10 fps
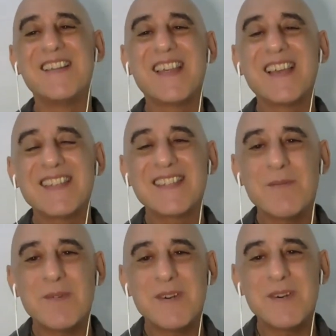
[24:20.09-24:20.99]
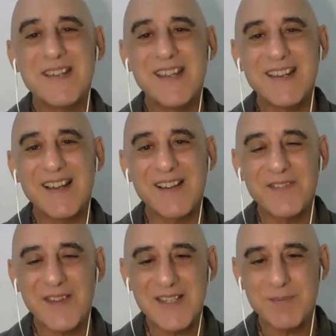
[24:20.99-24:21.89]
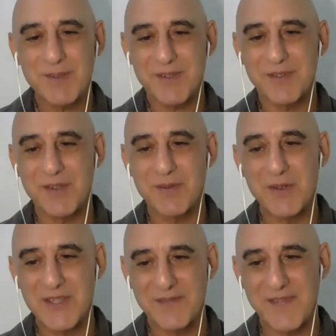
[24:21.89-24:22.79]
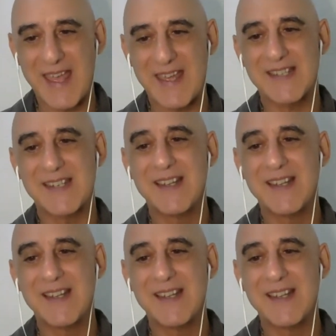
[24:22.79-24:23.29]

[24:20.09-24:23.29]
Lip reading: There's someone in our Facebook group who's a vet,